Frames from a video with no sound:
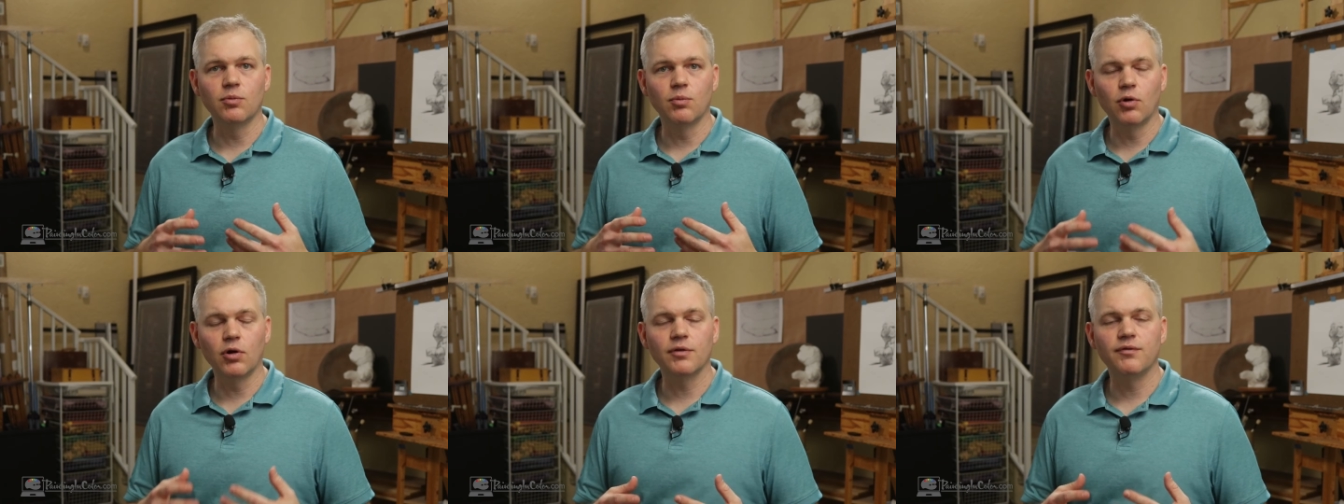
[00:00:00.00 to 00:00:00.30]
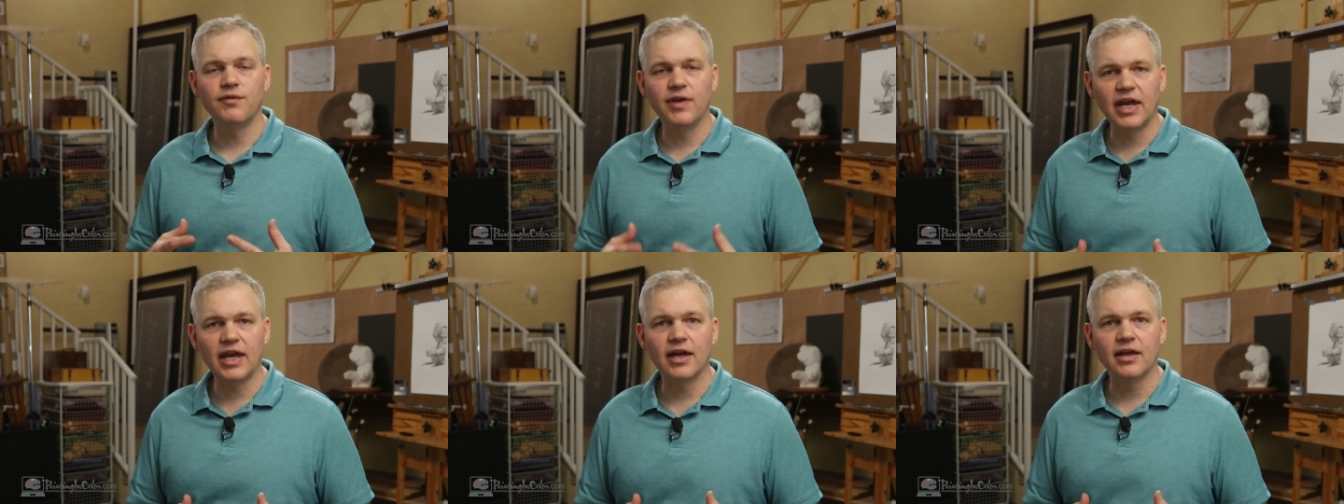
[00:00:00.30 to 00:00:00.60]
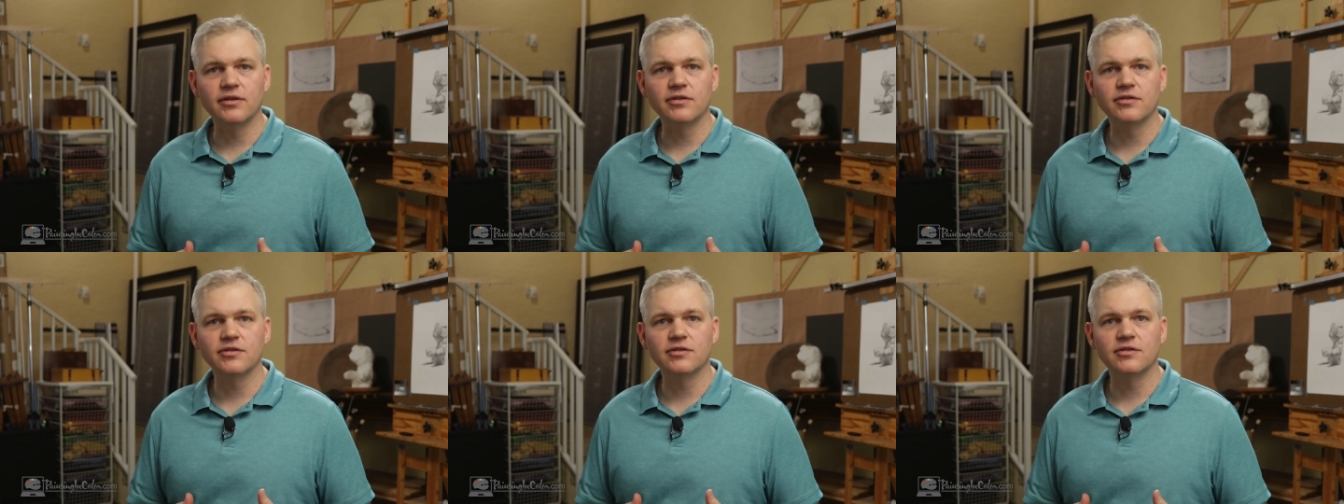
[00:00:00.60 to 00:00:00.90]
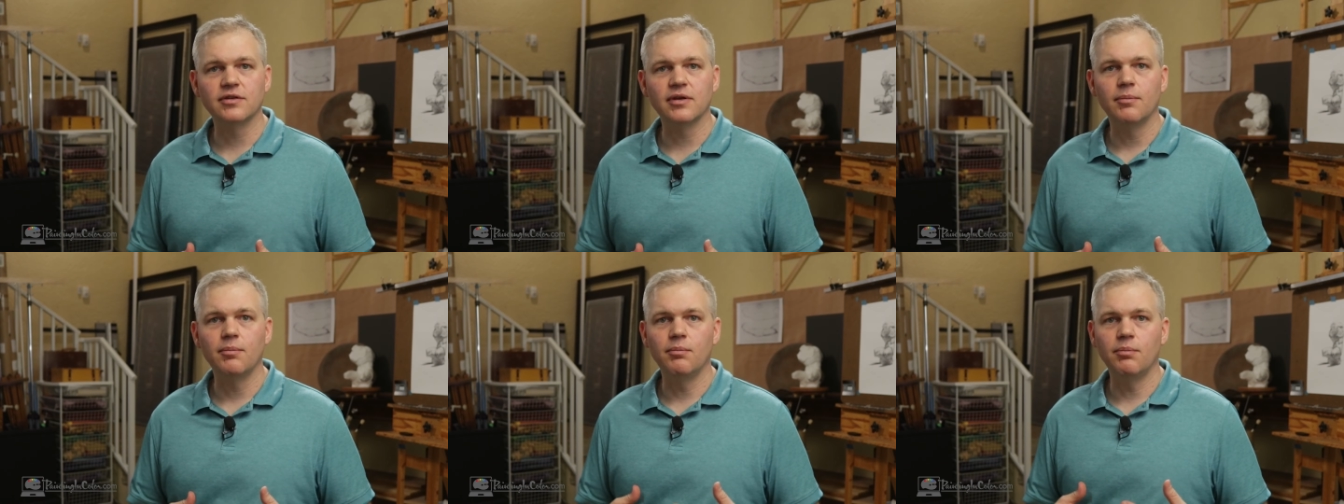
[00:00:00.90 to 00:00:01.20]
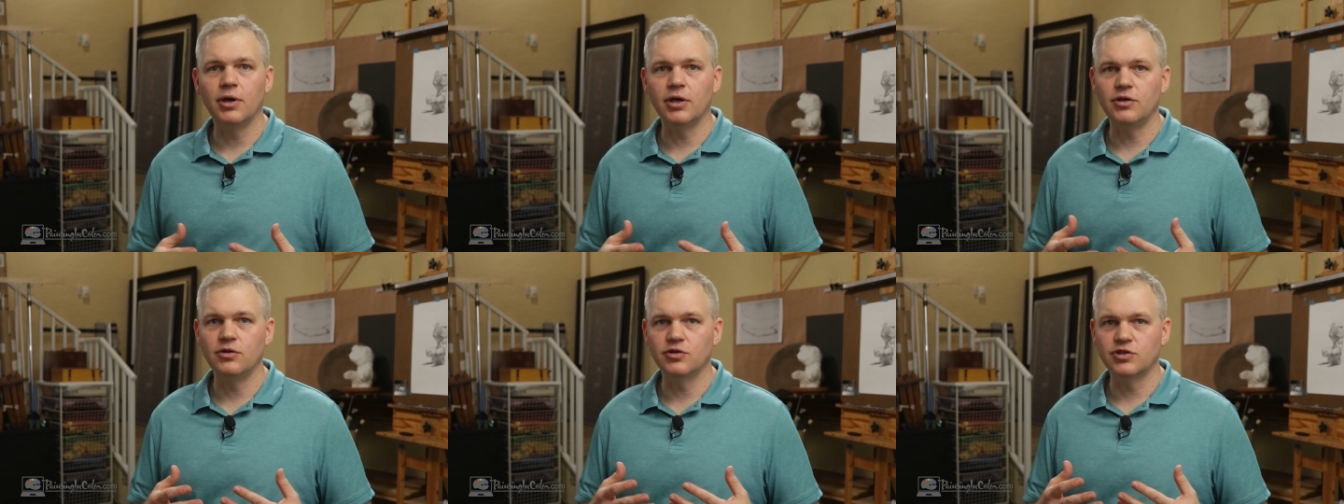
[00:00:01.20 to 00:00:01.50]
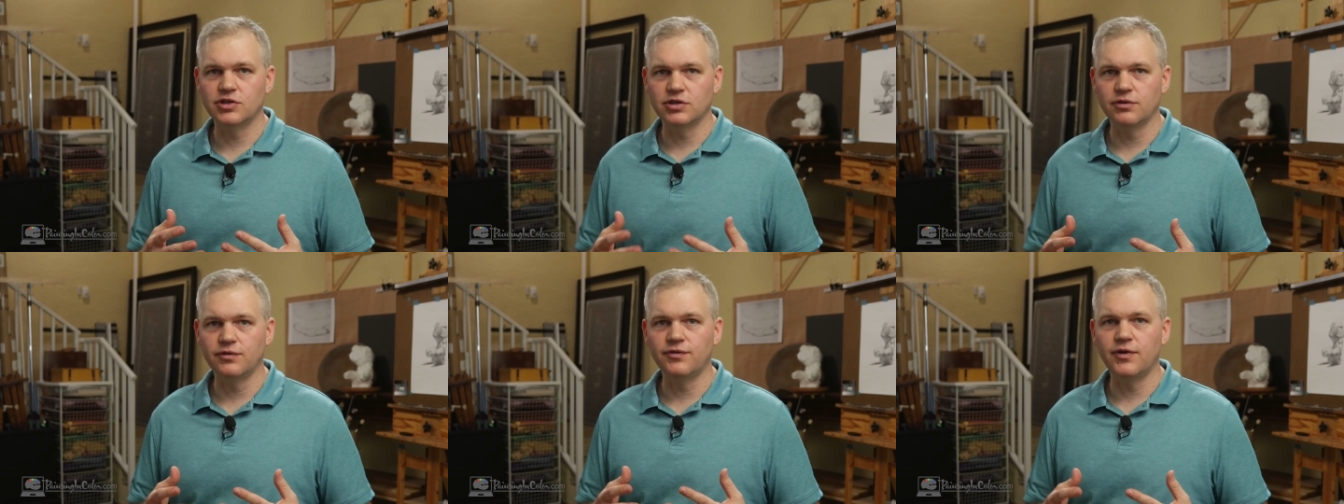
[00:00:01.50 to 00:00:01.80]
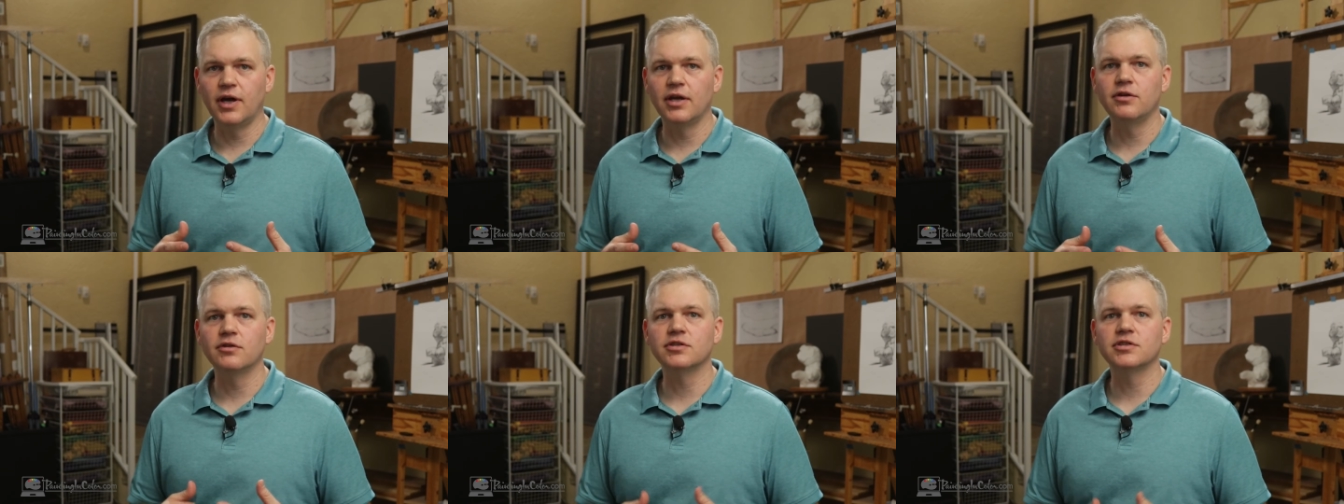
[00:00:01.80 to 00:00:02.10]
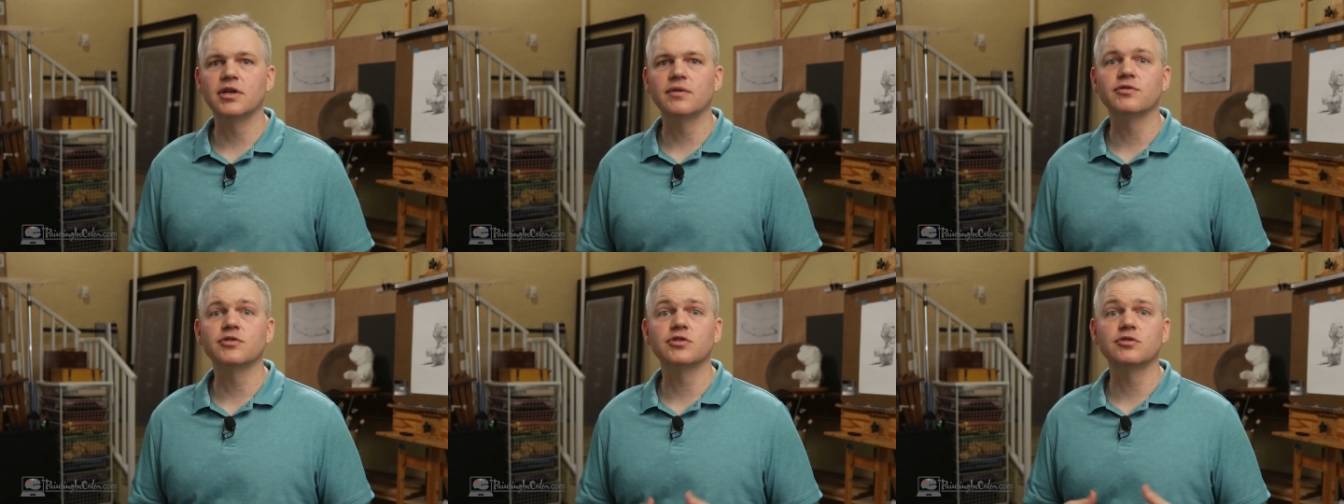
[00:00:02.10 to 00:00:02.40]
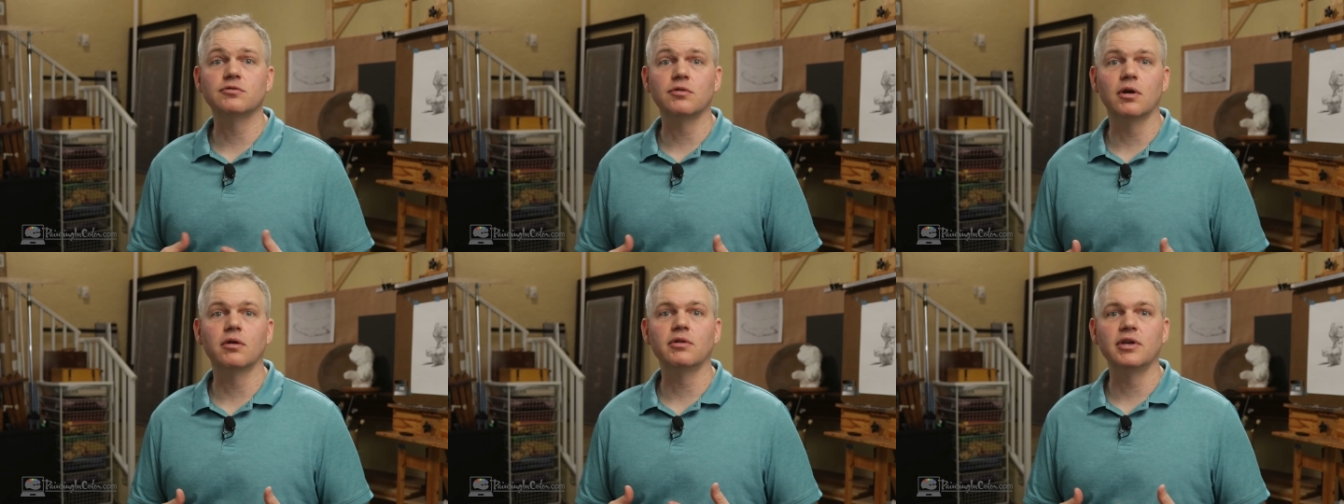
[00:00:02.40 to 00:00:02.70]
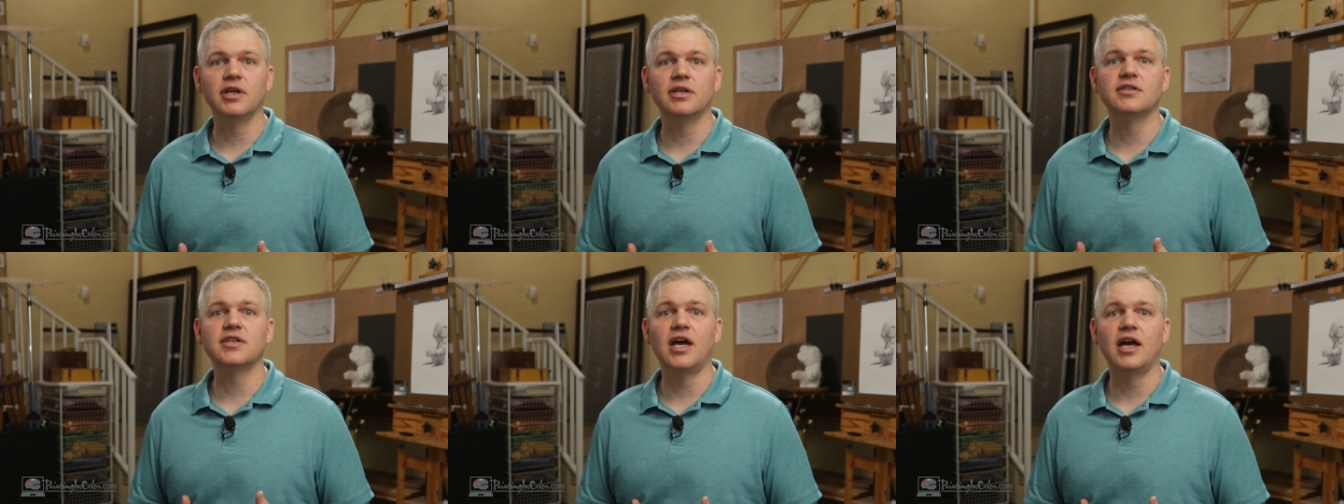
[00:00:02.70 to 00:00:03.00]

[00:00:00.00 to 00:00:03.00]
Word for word: you're more advanced, but you still find yourself struggling at